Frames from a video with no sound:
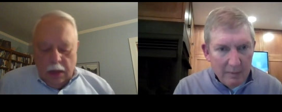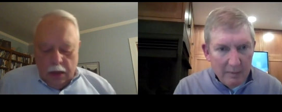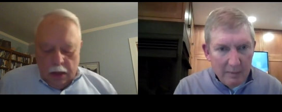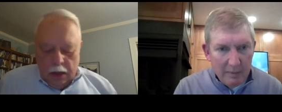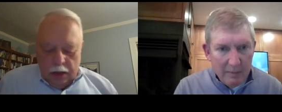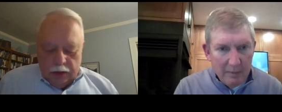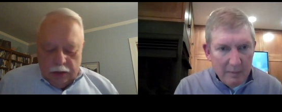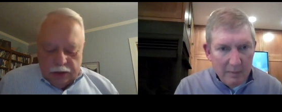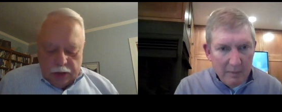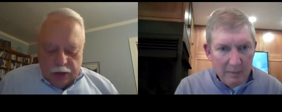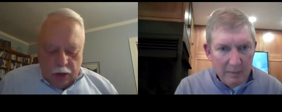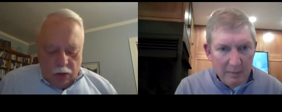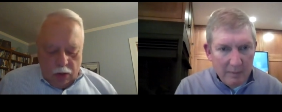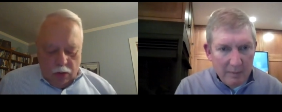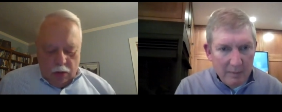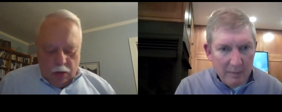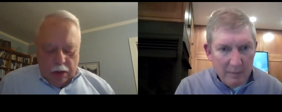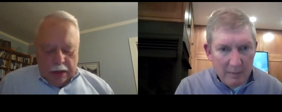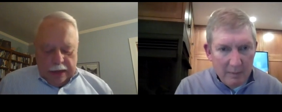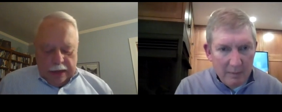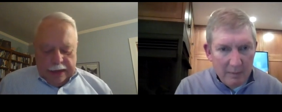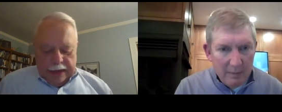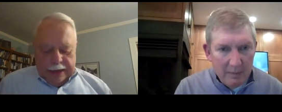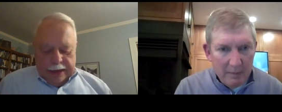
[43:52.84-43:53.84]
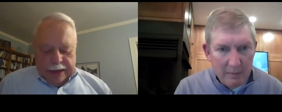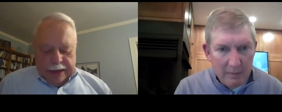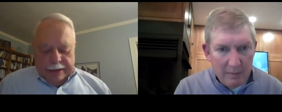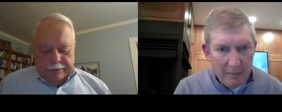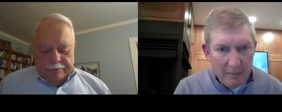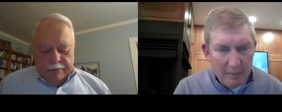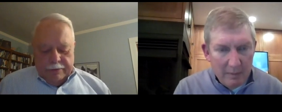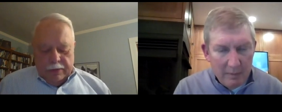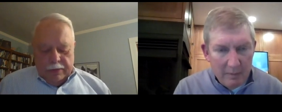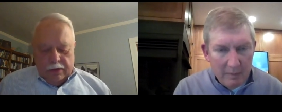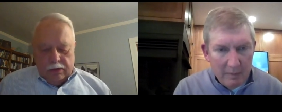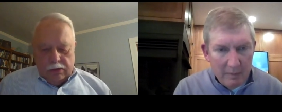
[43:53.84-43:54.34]
Speaker 1: So uh,
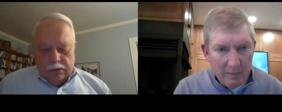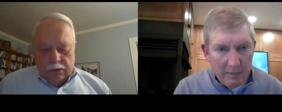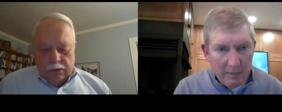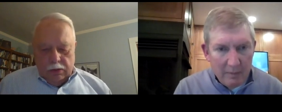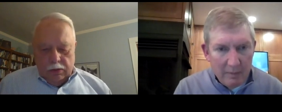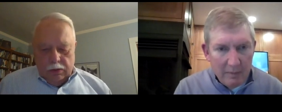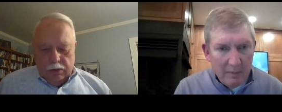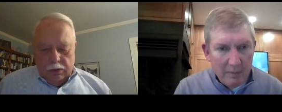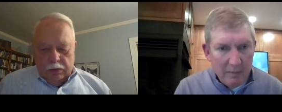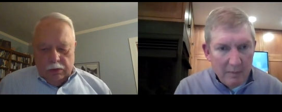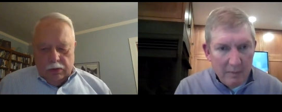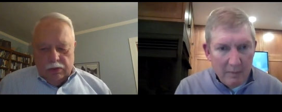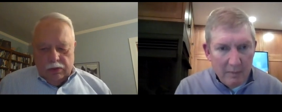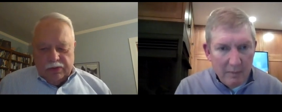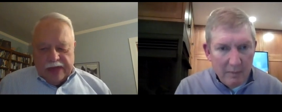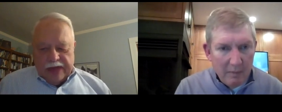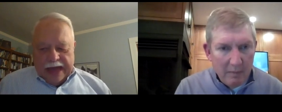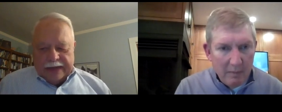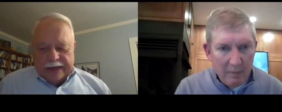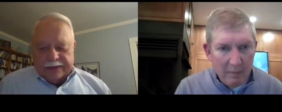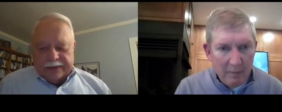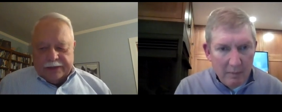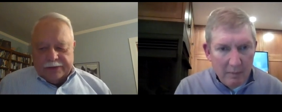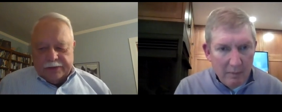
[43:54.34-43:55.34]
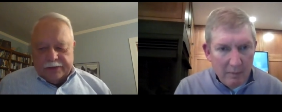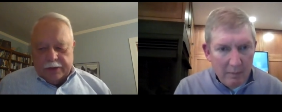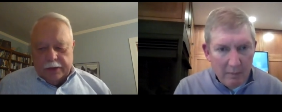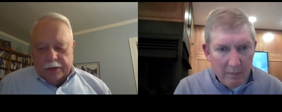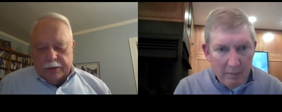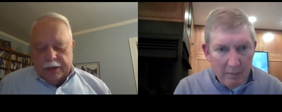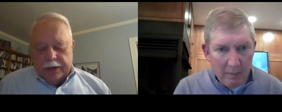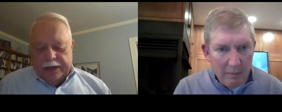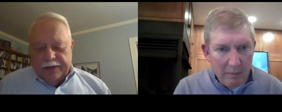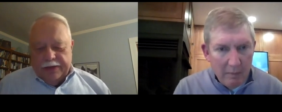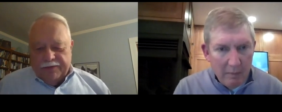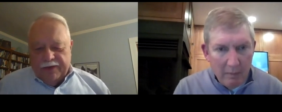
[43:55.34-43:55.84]
that's the
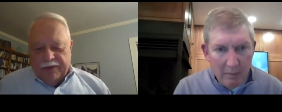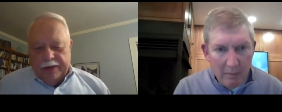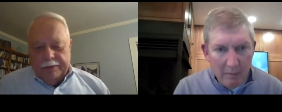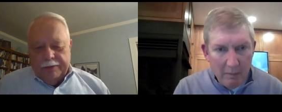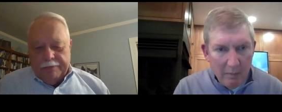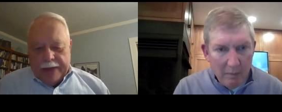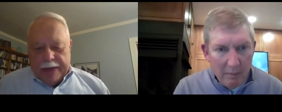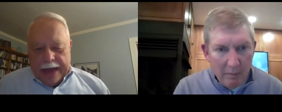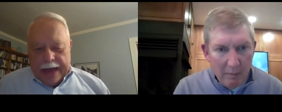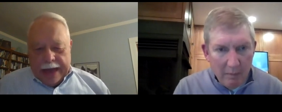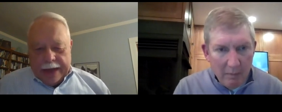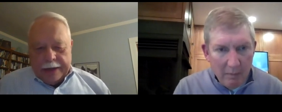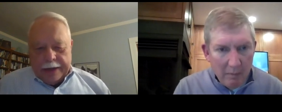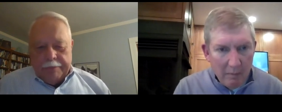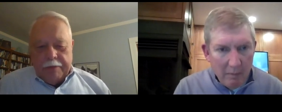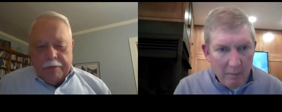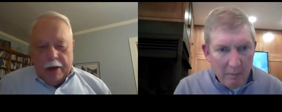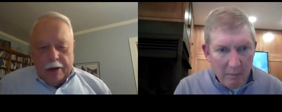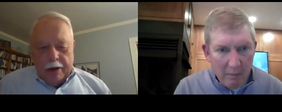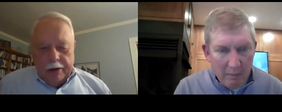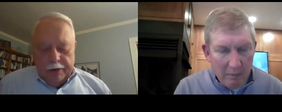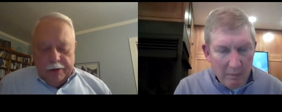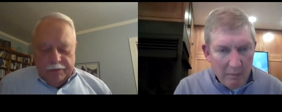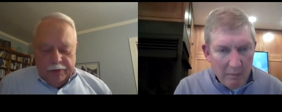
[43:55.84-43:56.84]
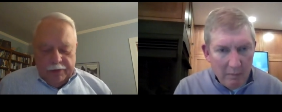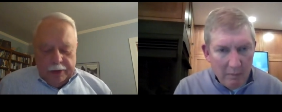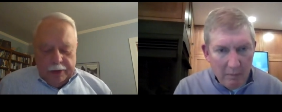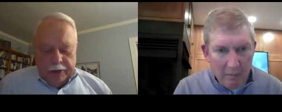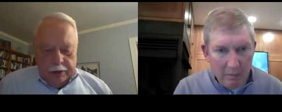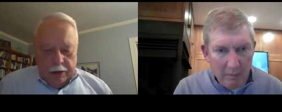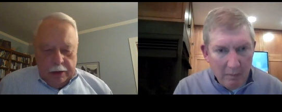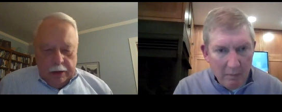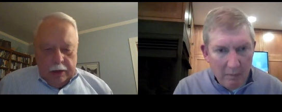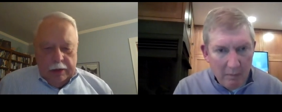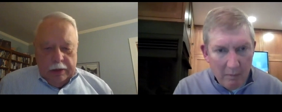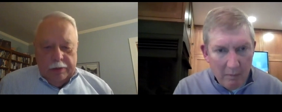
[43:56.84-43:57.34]
giving back part of it.
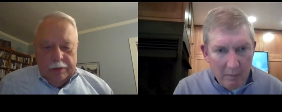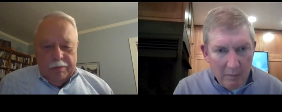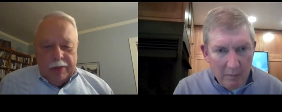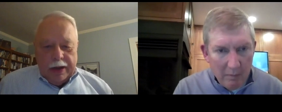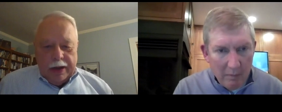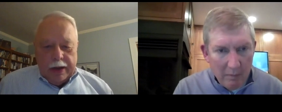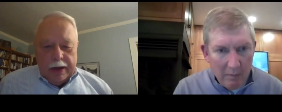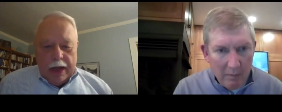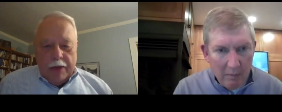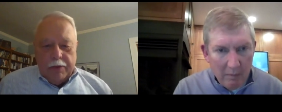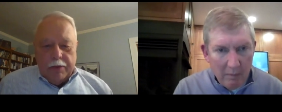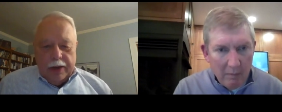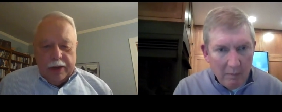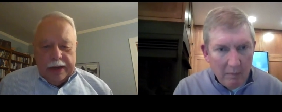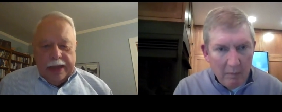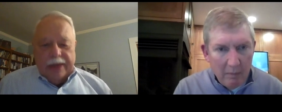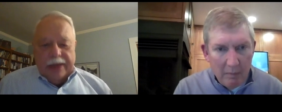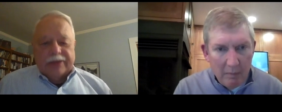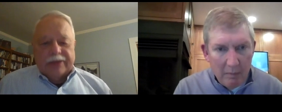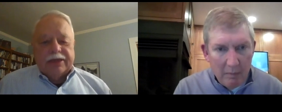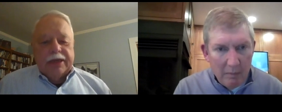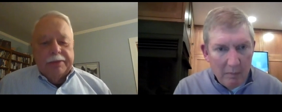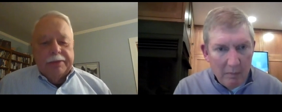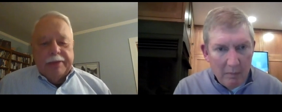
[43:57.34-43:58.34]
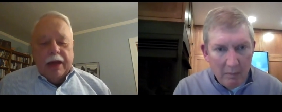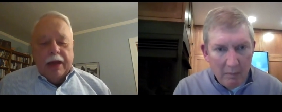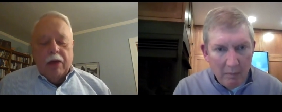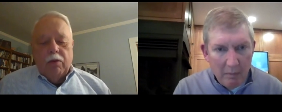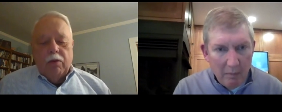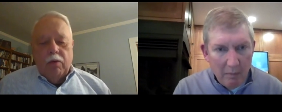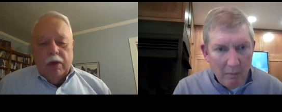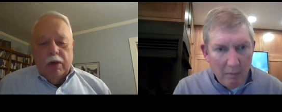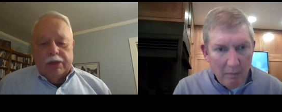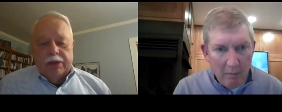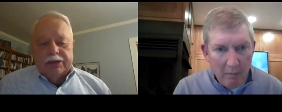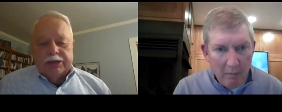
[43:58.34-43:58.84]
But I want to ask you
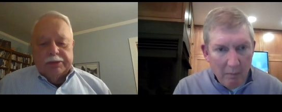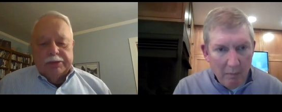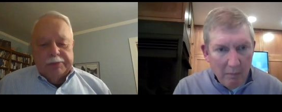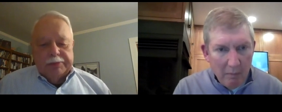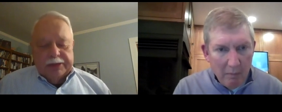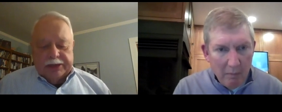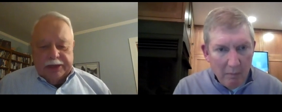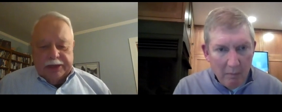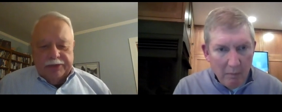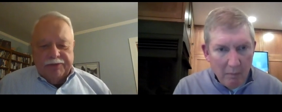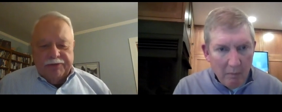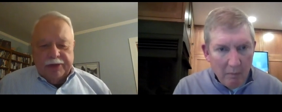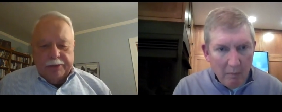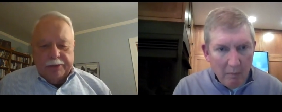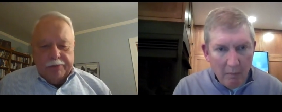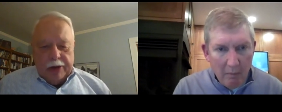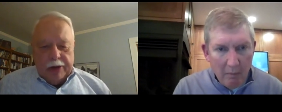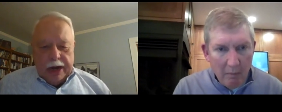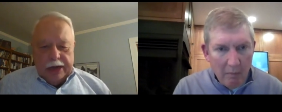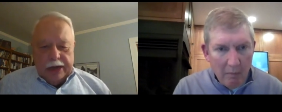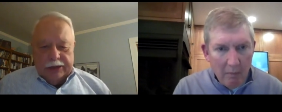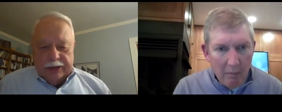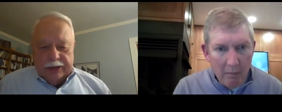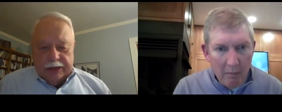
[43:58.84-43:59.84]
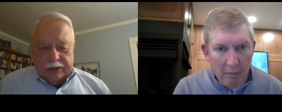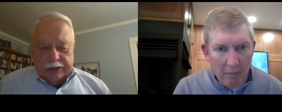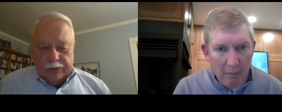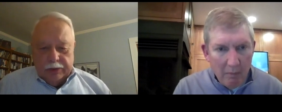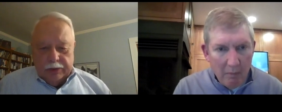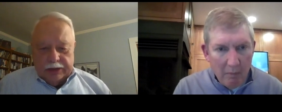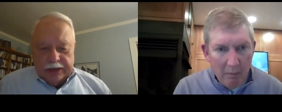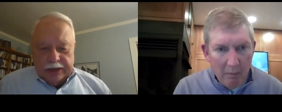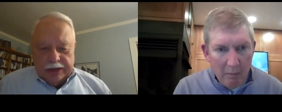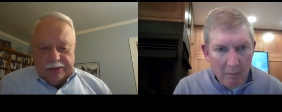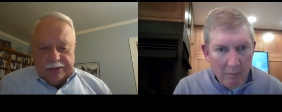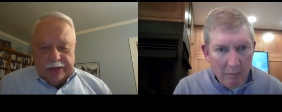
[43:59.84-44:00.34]
about one specific project,
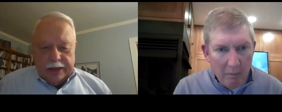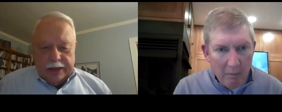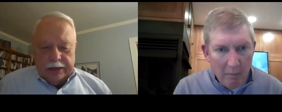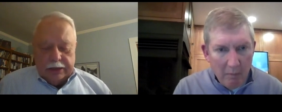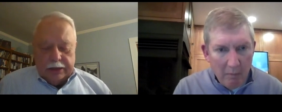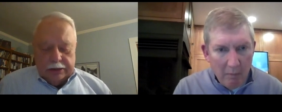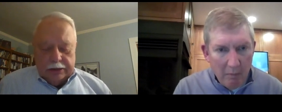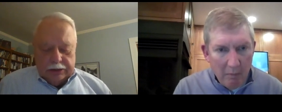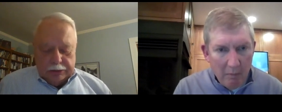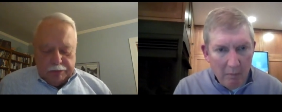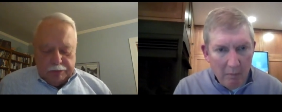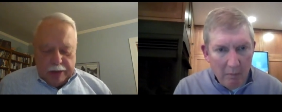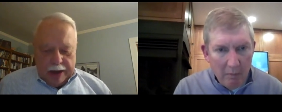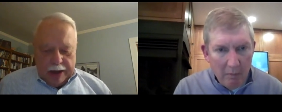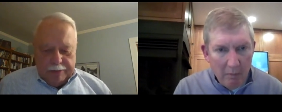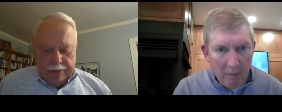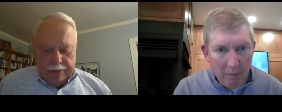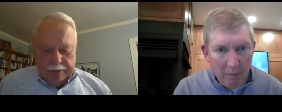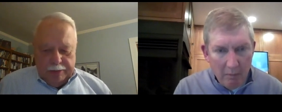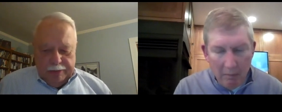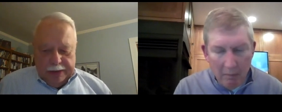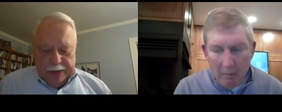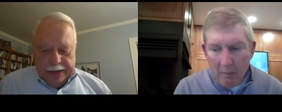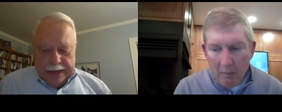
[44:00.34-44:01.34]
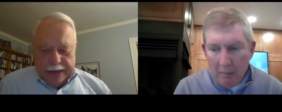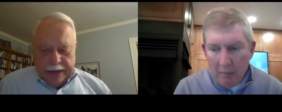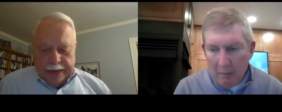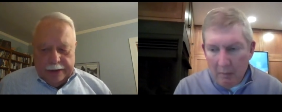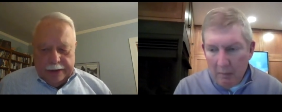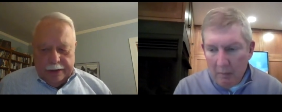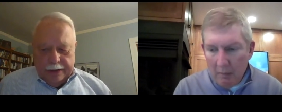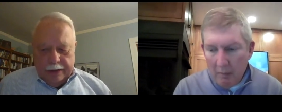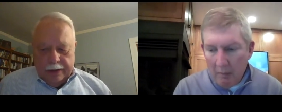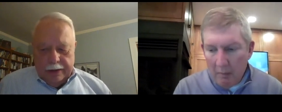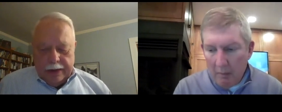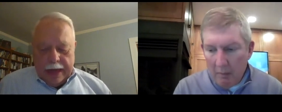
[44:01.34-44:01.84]
which I think has probably
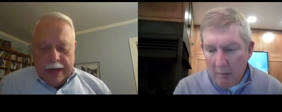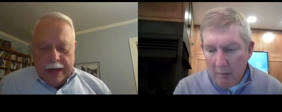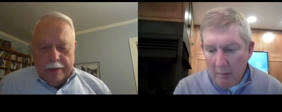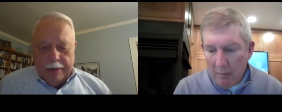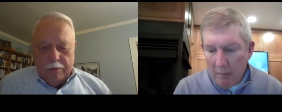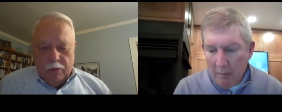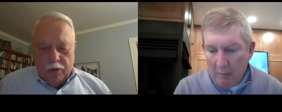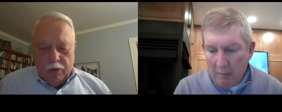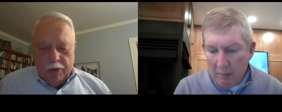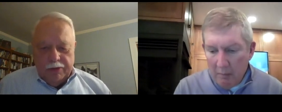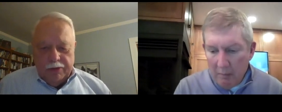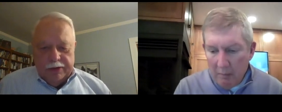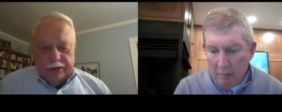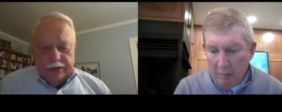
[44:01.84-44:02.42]
got a lot more than